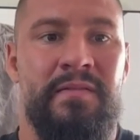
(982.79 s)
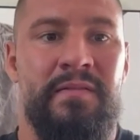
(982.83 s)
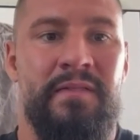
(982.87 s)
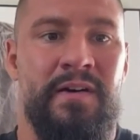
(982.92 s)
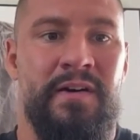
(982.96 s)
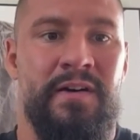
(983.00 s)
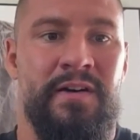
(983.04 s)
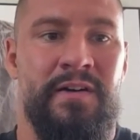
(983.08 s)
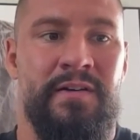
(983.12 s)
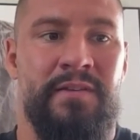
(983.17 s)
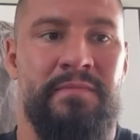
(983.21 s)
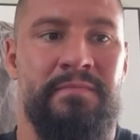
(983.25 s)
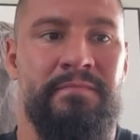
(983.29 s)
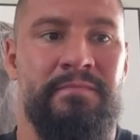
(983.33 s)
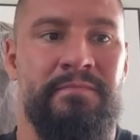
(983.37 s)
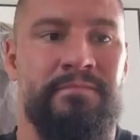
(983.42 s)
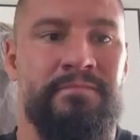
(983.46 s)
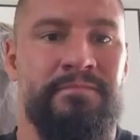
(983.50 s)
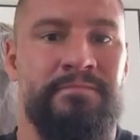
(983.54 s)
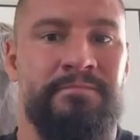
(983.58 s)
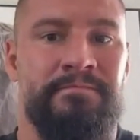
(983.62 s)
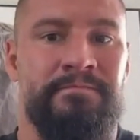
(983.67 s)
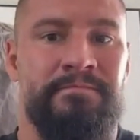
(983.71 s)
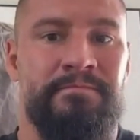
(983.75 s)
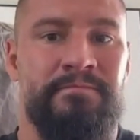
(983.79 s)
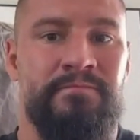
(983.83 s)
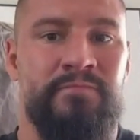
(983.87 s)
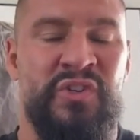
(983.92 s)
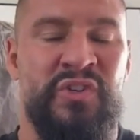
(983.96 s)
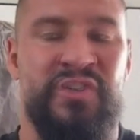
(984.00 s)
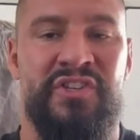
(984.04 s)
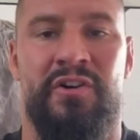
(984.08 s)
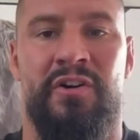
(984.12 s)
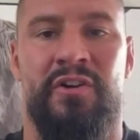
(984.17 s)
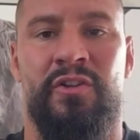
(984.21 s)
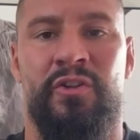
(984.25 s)
We
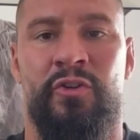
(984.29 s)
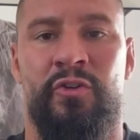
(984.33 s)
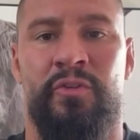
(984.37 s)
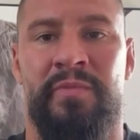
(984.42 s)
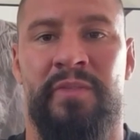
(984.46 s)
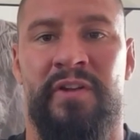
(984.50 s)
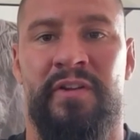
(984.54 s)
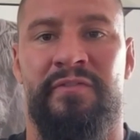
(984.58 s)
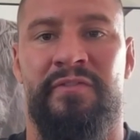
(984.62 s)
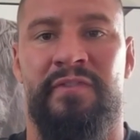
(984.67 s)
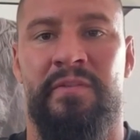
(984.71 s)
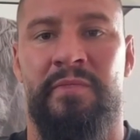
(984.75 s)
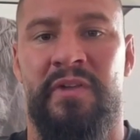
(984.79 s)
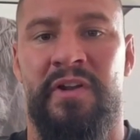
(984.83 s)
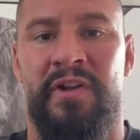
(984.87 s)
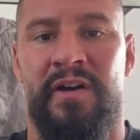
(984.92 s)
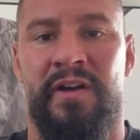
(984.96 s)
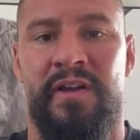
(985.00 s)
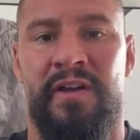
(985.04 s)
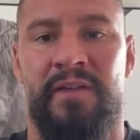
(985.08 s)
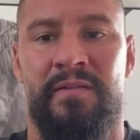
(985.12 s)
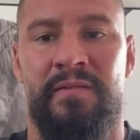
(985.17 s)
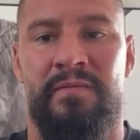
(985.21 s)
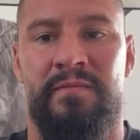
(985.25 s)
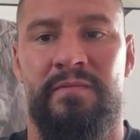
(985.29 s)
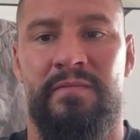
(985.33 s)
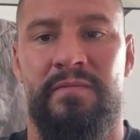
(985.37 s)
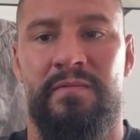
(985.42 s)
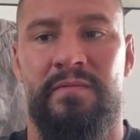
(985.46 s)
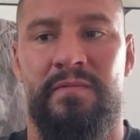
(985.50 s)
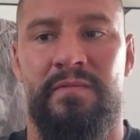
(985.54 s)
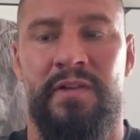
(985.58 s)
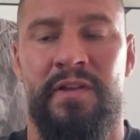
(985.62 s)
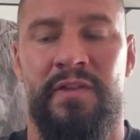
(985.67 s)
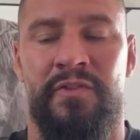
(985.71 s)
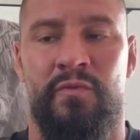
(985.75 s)
saw a little bit of him and I
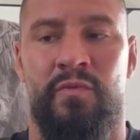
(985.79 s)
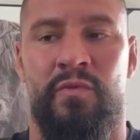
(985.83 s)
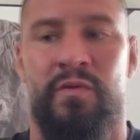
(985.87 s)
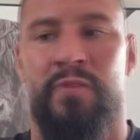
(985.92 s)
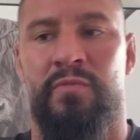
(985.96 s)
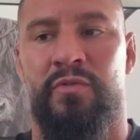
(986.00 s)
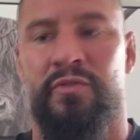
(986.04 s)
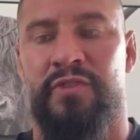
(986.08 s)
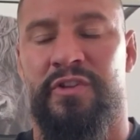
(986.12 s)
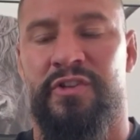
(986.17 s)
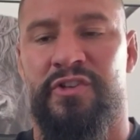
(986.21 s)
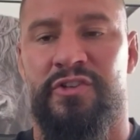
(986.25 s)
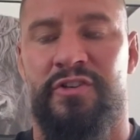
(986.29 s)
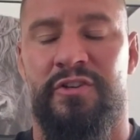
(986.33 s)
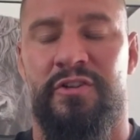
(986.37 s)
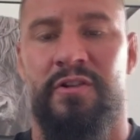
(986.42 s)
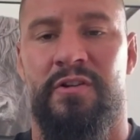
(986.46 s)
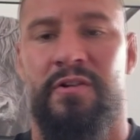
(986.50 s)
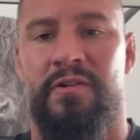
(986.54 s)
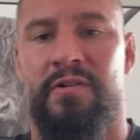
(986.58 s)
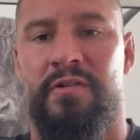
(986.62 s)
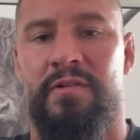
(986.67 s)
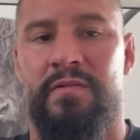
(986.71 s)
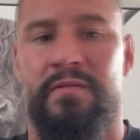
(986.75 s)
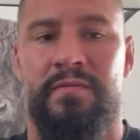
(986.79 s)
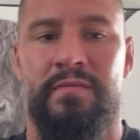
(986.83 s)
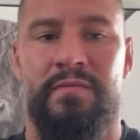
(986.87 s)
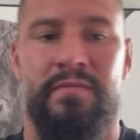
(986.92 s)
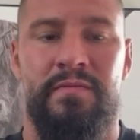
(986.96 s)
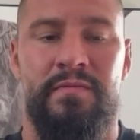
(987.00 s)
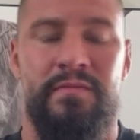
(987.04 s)
in the Rumble this year,